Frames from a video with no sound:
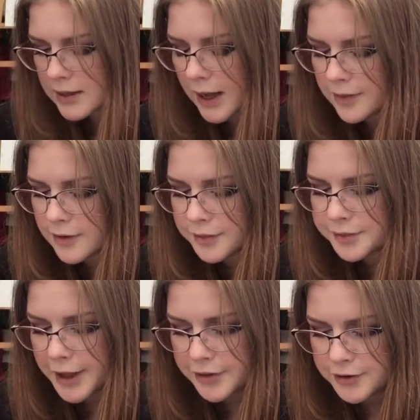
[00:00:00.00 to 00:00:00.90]
yeah, the
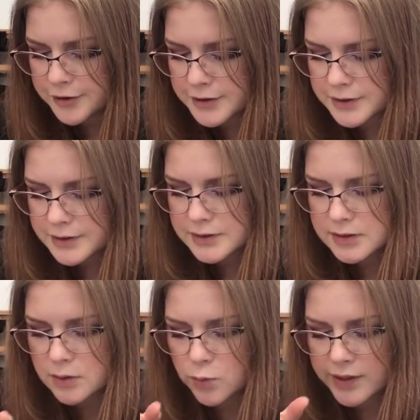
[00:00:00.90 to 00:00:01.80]
leather
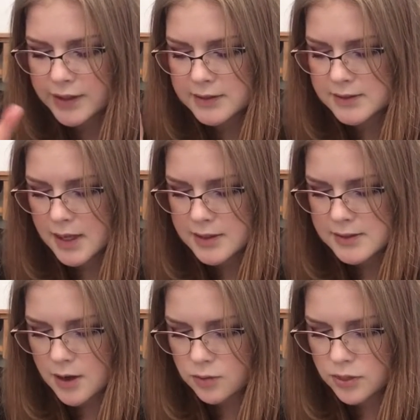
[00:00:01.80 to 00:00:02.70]
is the one that
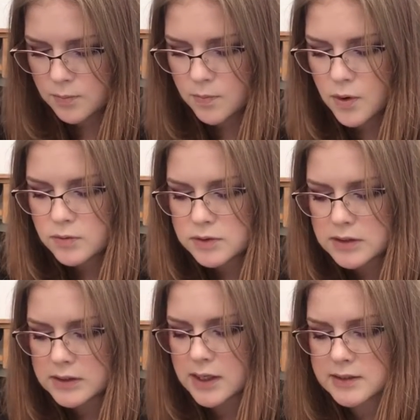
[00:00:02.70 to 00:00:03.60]
stands out the
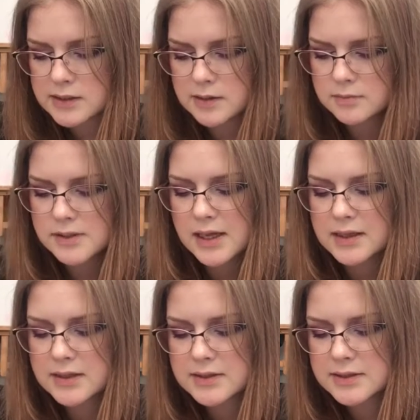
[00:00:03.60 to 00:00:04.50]
most. Next comes
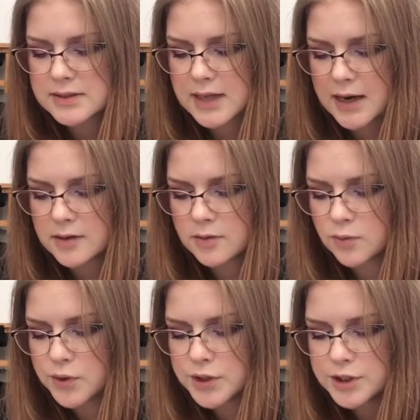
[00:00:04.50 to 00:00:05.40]
like the
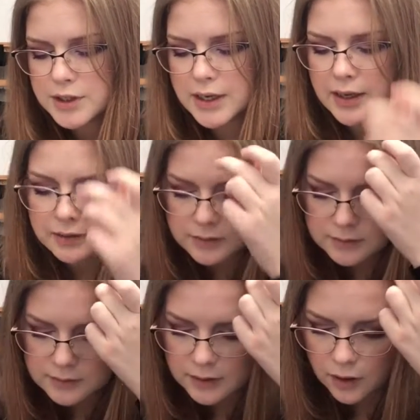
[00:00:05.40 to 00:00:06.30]
sandalwood,
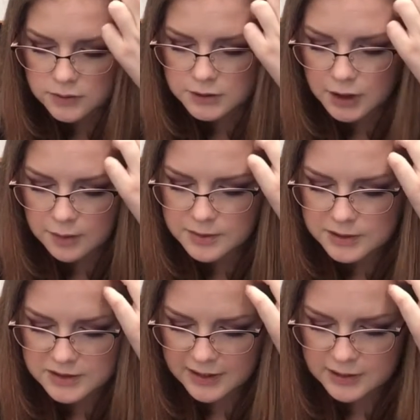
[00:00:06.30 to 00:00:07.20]
and on top
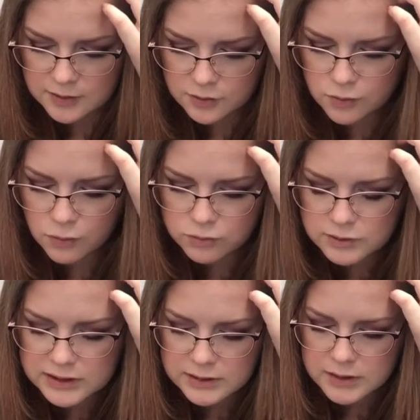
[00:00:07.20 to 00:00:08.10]
there's like the cool
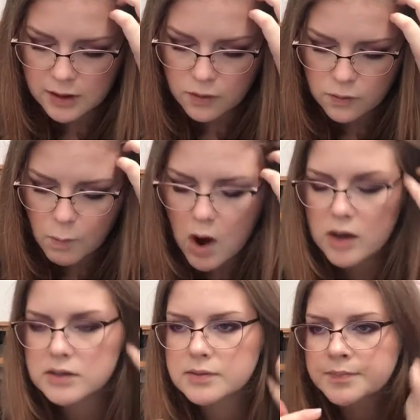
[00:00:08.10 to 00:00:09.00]
greens, the oak
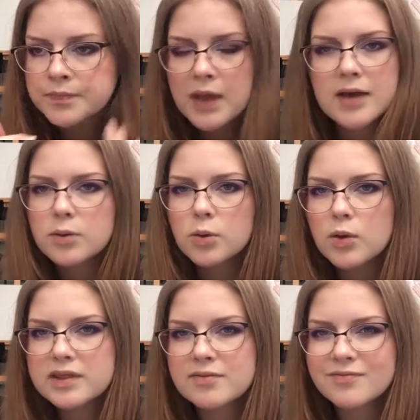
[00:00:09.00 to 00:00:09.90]
moss. I don't know
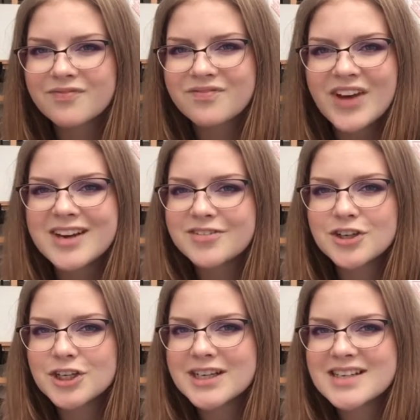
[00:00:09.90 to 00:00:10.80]
what
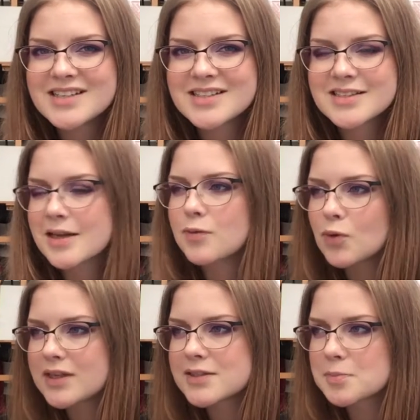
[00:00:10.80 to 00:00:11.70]
vetiver is and
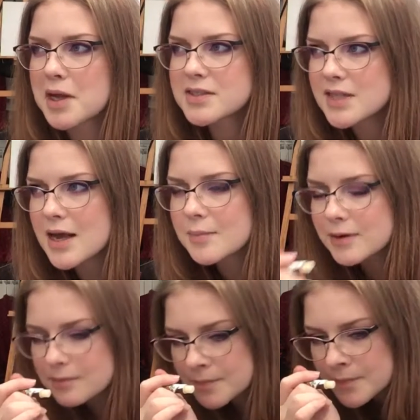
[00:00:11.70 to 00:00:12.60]
what it smells like,
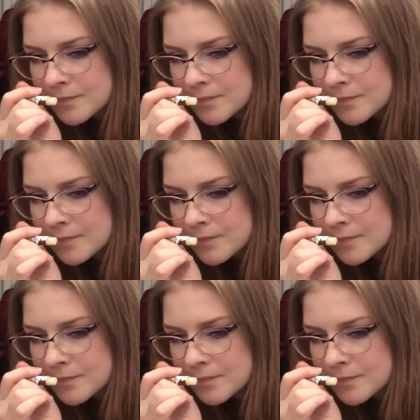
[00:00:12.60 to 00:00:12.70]
but